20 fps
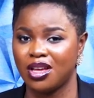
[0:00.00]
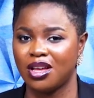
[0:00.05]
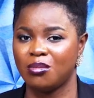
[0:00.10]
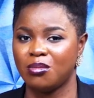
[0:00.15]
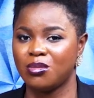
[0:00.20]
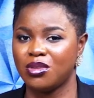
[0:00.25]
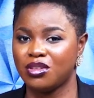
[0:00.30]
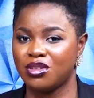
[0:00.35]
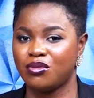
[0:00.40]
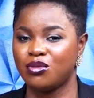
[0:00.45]
I
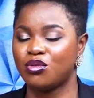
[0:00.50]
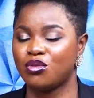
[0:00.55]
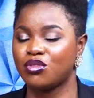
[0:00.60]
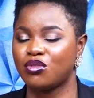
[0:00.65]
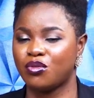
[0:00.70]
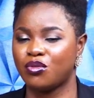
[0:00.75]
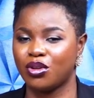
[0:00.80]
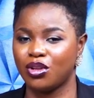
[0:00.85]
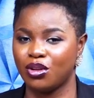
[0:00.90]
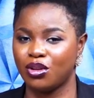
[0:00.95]
mean, if you want to
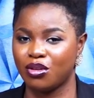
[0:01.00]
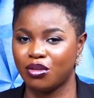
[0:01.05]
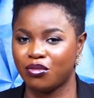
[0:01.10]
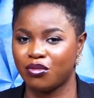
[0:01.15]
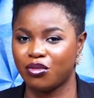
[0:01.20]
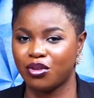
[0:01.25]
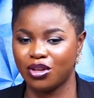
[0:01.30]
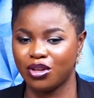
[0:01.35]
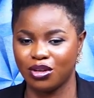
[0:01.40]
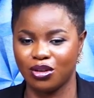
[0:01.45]
fall in
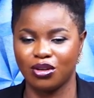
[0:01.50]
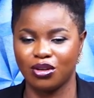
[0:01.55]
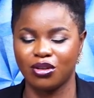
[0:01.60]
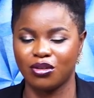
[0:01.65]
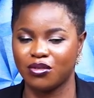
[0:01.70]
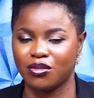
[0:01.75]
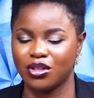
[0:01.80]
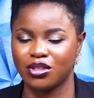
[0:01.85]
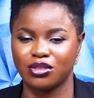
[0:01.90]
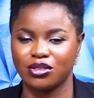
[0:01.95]
love
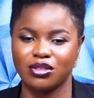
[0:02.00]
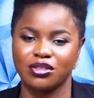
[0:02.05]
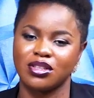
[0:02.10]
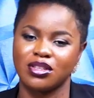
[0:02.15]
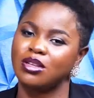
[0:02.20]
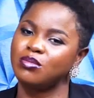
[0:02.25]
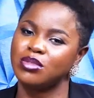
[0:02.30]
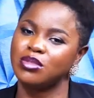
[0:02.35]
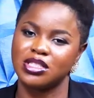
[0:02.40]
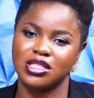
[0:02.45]

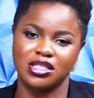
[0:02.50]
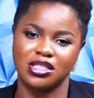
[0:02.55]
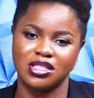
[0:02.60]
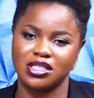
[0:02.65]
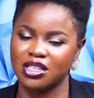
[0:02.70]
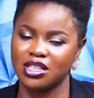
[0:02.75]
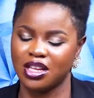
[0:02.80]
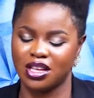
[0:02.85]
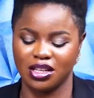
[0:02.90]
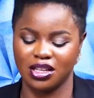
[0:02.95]
and be
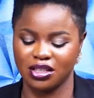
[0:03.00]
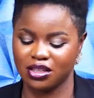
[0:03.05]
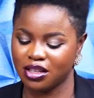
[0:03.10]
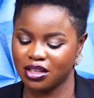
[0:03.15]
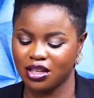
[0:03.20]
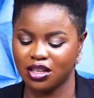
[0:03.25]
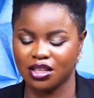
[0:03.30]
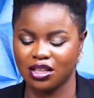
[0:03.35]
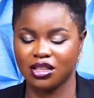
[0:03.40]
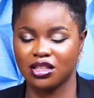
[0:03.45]
sincere. I
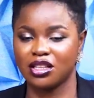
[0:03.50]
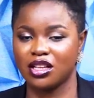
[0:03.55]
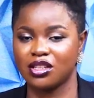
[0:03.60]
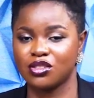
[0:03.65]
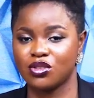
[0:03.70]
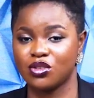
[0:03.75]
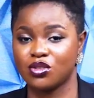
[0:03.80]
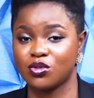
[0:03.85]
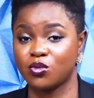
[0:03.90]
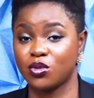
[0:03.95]
think that's
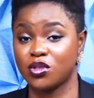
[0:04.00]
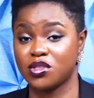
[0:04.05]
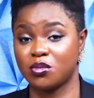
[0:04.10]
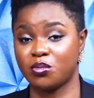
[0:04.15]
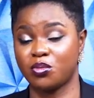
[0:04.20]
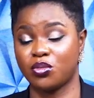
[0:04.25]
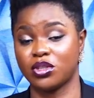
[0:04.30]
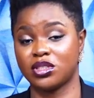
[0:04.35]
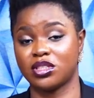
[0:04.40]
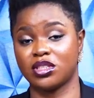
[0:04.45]
just what's
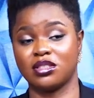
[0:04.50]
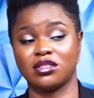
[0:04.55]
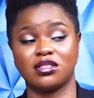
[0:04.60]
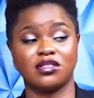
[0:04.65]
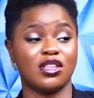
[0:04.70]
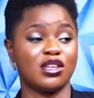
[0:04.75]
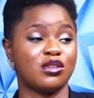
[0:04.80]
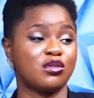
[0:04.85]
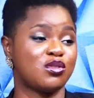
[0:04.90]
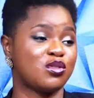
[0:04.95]
important.
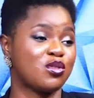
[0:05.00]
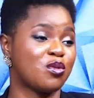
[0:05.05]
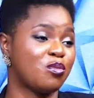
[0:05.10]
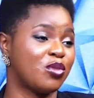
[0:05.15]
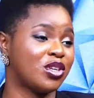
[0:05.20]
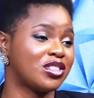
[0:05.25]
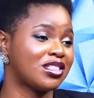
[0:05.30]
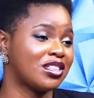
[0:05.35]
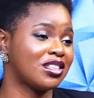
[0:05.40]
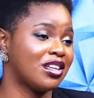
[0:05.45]
Thank you so
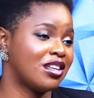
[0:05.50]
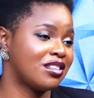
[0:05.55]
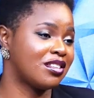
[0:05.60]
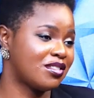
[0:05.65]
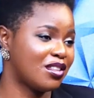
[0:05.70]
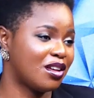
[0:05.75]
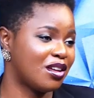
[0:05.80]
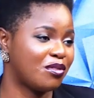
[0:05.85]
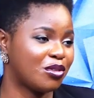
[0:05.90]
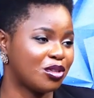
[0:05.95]
much,
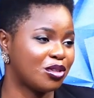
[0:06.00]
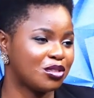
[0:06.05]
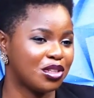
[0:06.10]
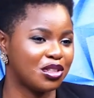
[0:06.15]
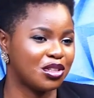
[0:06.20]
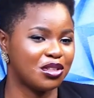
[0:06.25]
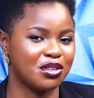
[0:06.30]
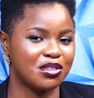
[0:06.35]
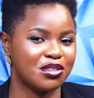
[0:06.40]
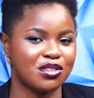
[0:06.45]
Esther, for
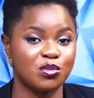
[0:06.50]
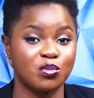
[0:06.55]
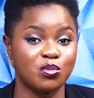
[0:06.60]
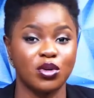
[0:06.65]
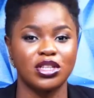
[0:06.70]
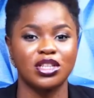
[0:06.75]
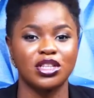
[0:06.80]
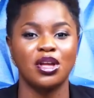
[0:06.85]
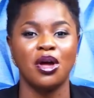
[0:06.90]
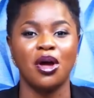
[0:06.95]
joining us this
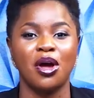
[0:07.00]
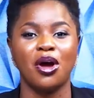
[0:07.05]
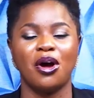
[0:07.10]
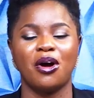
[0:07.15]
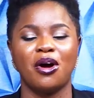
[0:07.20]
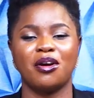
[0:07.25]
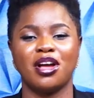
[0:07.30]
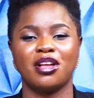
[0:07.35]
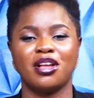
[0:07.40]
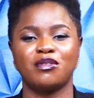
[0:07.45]
morning.
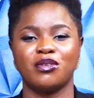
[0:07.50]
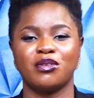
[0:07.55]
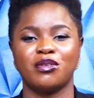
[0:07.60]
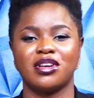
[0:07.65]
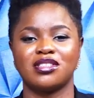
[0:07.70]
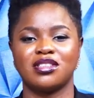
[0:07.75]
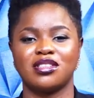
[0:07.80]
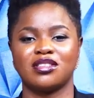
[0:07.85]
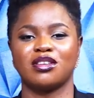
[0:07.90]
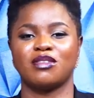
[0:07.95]
All right,
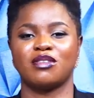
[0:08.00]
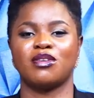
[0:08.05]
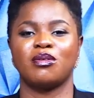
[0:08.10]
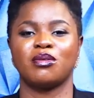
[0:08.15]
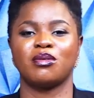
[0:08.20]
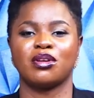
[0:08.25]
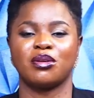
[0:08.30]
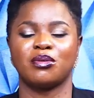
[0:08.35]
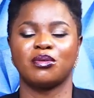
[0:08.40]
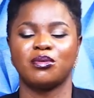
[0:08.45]
viewers, that's how
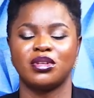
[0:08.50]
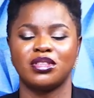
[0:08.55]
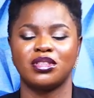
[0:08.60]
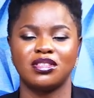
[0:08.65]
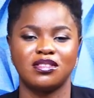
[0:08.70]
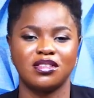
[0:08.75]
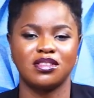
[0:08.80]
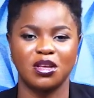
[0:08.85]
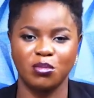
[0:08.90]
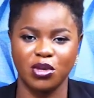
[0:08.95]
we can go on this
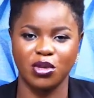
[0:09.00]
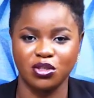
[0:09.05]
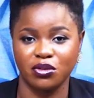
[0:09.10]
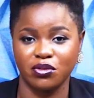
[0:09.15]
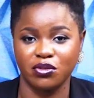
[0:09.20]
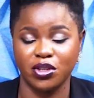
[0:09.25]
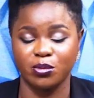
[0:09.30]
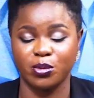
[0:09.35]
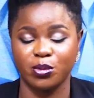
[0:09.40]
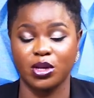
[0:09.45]
segment of
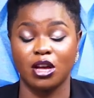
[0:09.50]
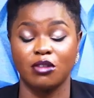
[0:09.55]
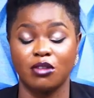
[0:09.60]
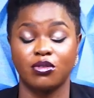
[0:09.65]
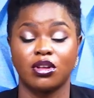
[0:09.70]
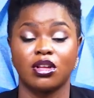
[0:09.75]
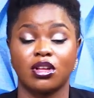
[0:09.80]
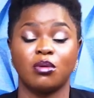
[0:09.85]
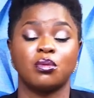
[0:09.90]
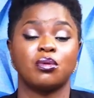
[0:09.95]
Daybreak
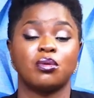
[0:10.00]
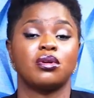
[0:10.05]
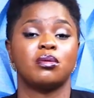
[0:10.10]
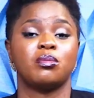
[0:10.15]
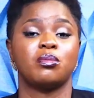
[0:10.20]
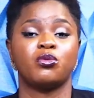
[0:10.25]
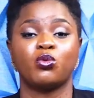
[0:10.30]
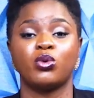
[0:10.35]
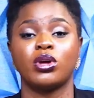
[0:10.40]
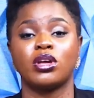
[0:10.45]
Africa. We're going
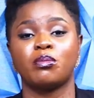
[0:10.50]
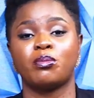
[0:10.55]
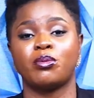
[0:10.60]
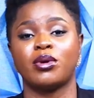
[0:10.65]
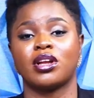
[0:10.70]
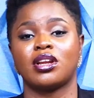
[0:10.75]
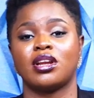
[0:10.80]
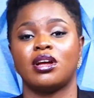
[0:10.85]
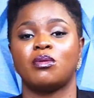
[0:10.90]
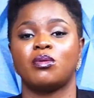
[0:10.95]
to a quick
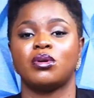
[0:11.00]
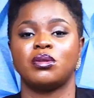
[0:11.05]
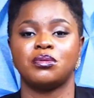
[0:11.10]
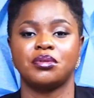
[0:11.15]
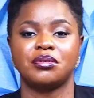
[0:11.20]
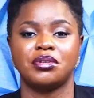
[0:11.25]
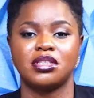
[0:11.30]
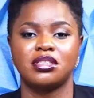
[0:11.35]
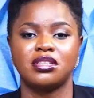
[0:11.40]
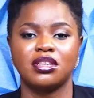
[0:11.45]
break now. When we
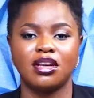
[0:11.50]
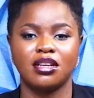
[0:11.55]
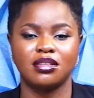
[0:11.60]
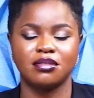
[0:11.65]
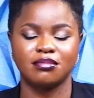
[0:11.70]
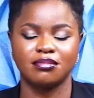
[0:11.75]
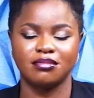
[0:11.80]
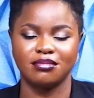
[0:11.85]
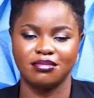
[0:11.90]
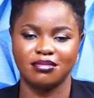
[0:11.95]

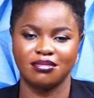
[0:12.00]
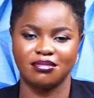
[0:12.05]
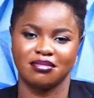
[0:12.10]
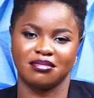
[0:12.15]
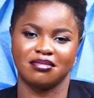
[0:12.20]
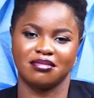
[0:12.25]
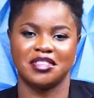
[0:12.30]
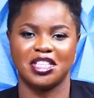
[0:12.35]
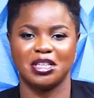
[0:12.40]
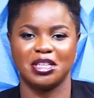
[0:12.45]
return,
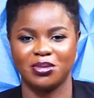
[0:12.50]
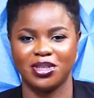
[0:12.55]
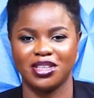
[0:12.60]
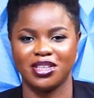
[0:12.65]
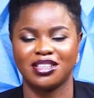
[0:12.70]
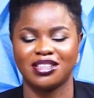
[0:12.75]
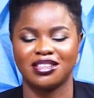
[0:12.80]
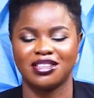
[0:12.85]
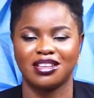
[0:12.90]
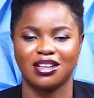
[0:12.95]

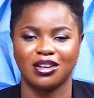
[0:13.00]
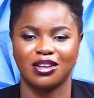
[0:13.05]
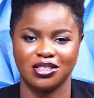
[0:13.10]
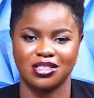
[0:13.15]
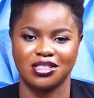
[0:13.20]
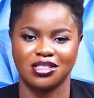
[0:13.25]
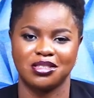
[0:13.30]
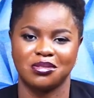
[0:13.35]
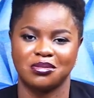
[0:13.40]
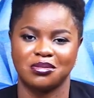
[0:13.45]
Daybreak
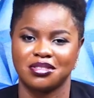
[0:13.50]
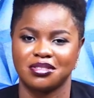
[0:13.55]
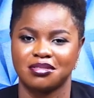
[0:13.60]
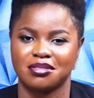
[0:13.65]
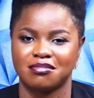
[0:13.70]
continues.